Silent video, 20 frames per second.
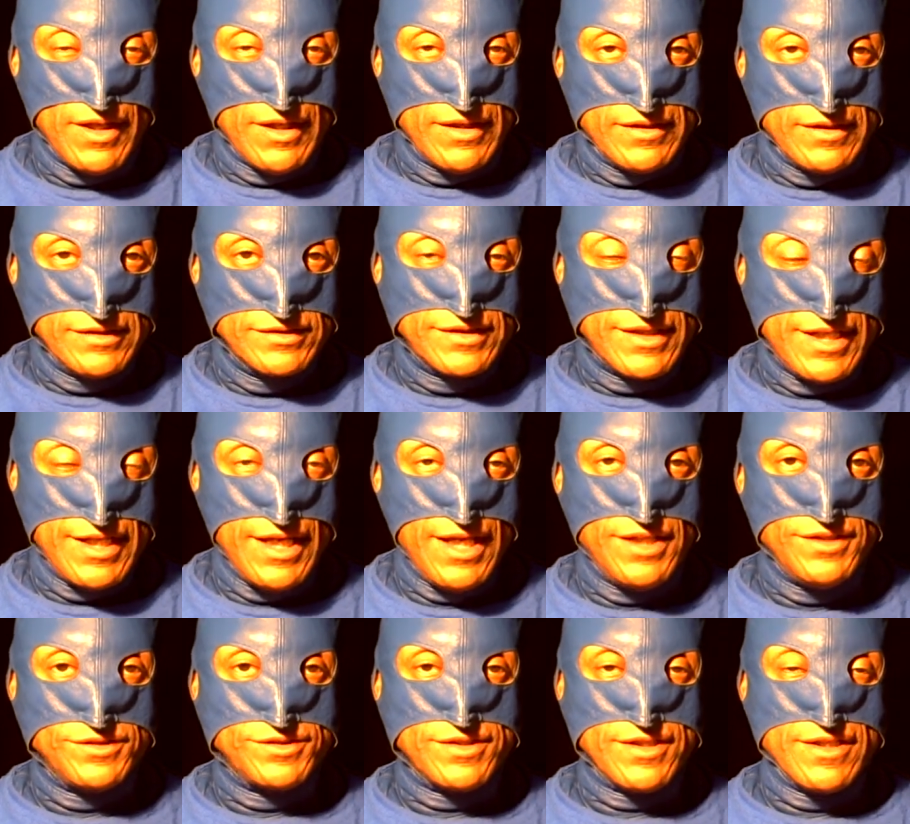These
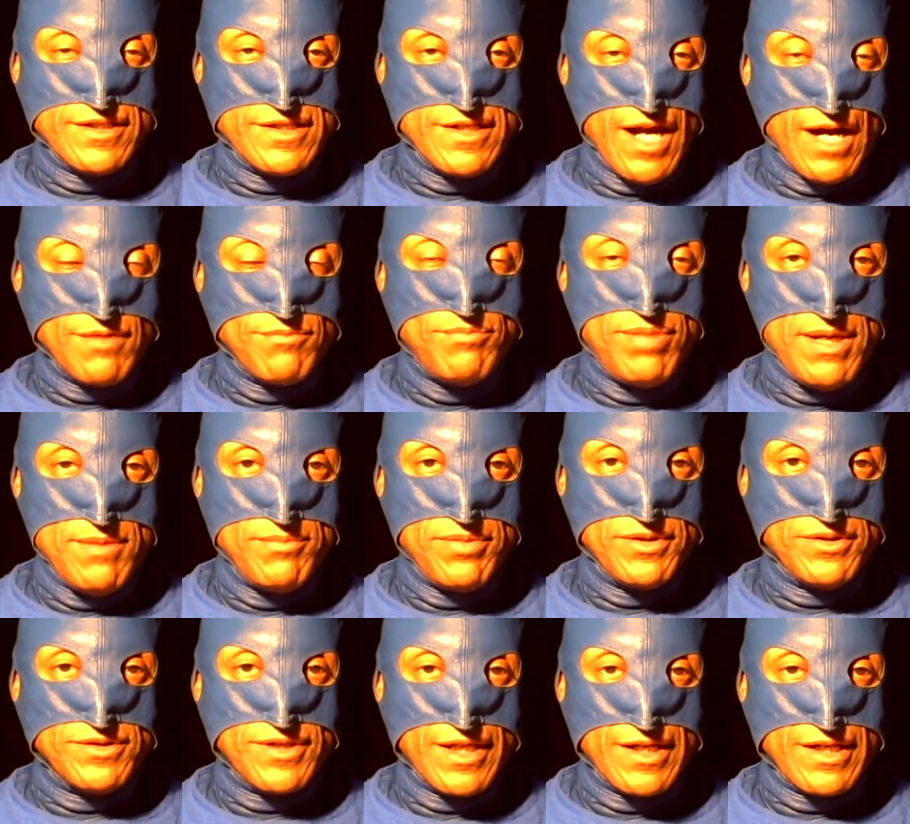kids, young
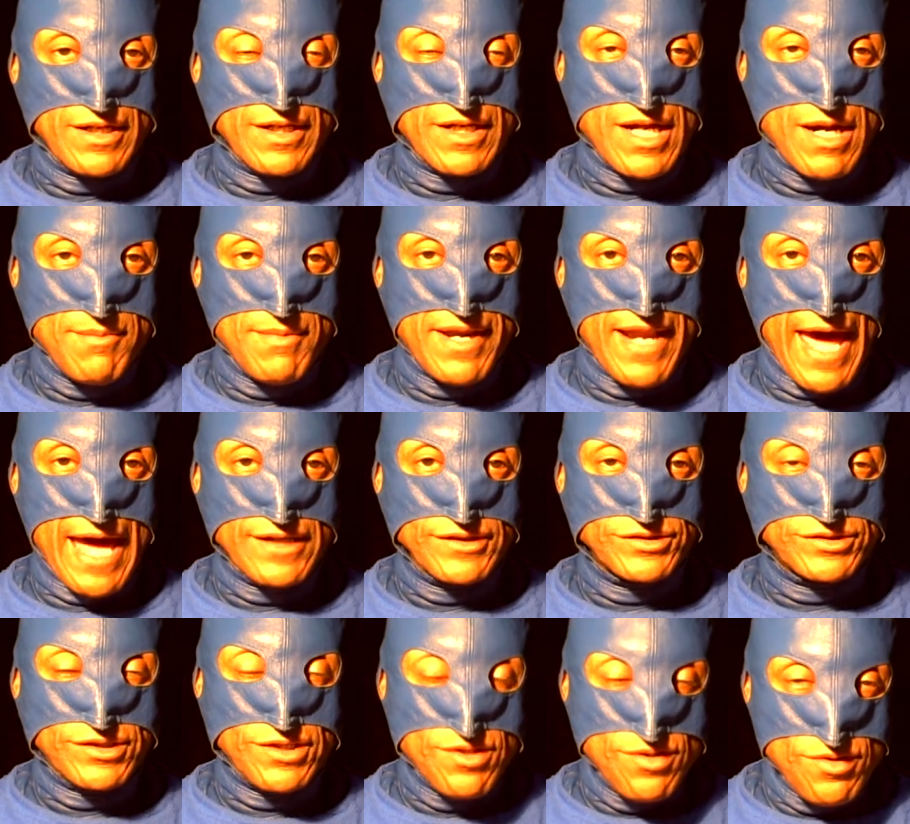people that are coming out of
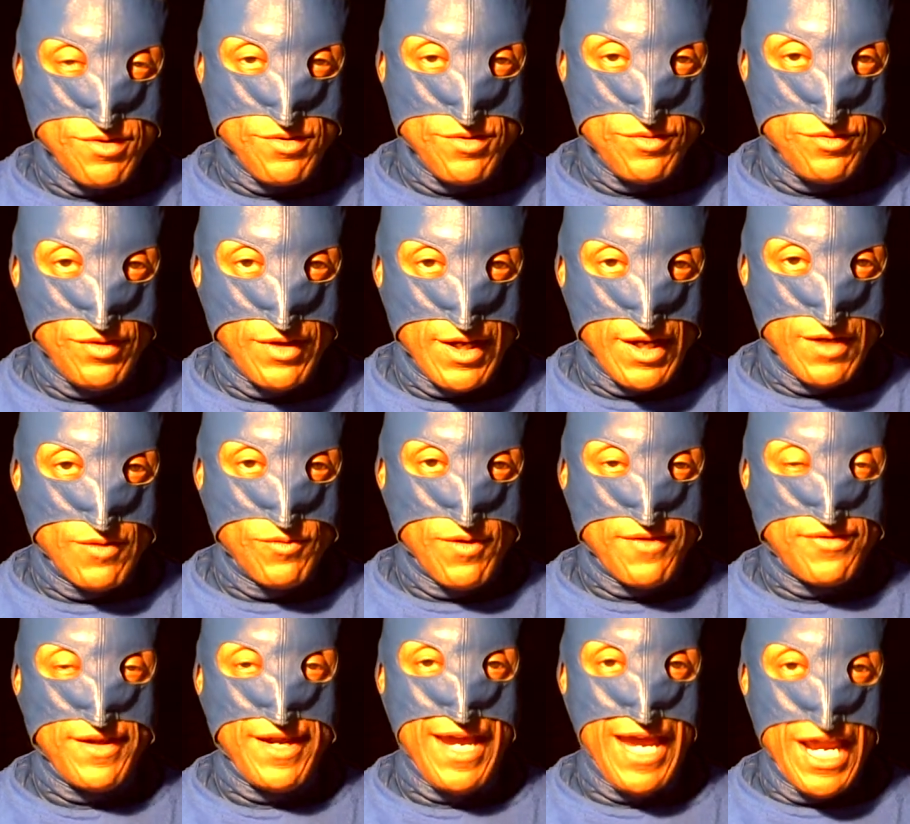school
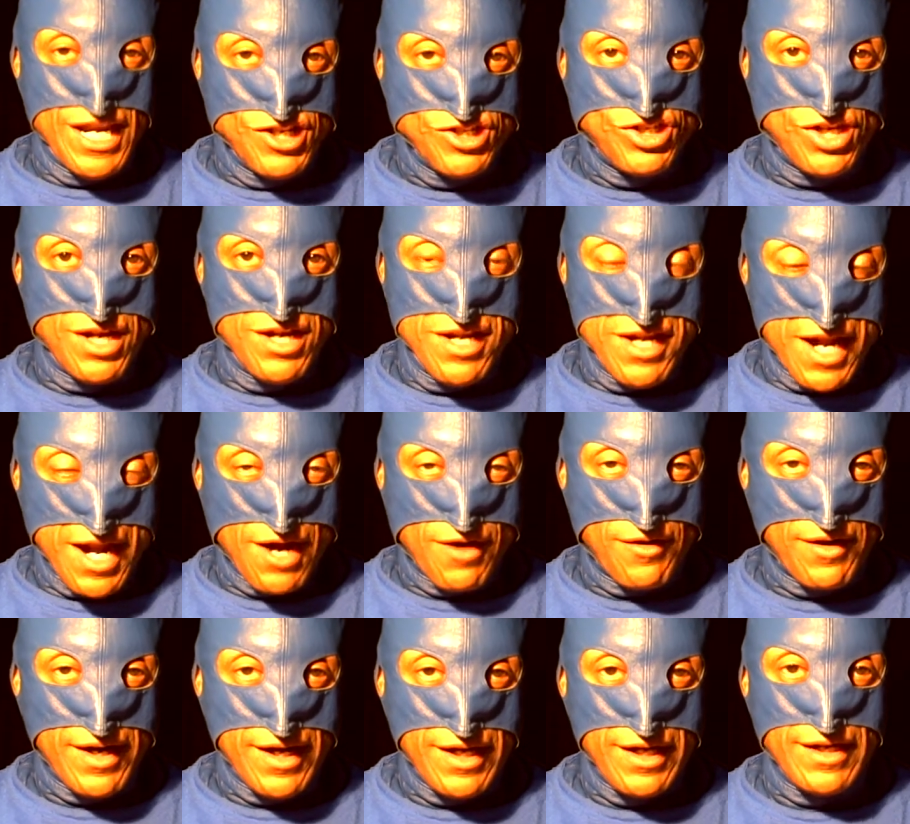with
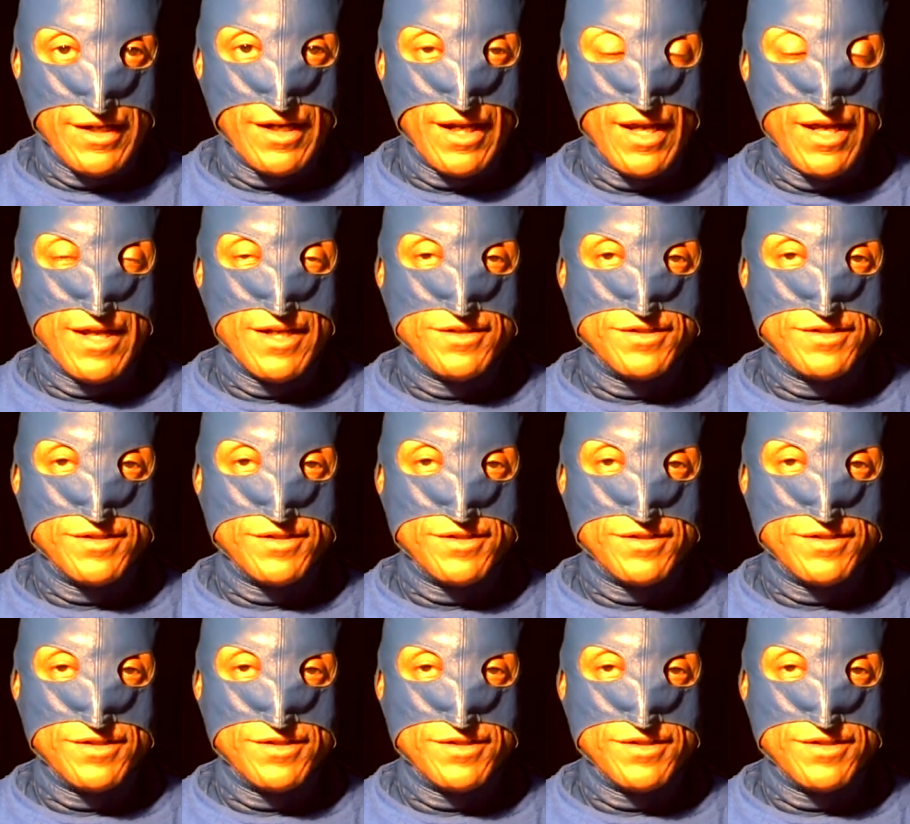engineering